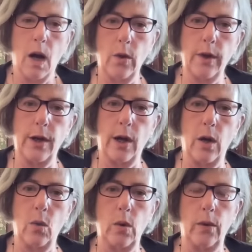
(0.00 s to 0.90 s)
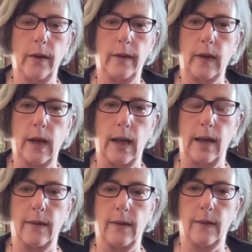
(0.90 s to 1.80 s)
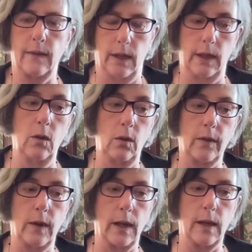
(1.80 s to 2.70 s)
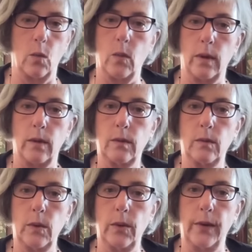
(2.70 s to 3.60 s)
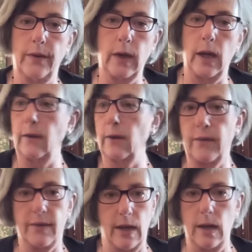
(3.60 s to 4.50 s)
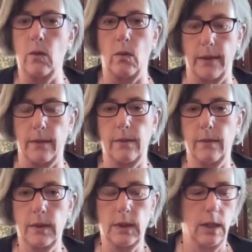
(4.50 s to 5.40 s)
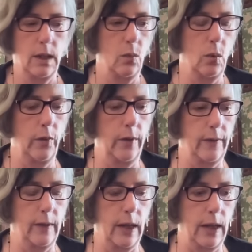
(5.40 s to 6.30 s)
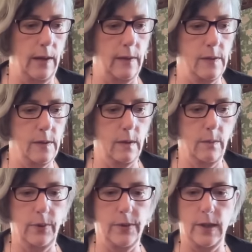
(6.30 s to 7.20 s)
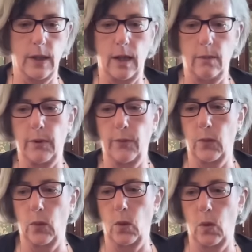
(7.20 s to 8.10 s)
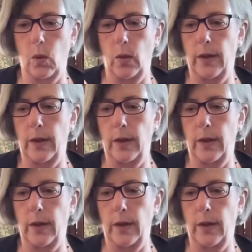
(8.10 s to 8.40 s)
I want to know, will this case, it looks like it will this case, I've said it will this case proceed before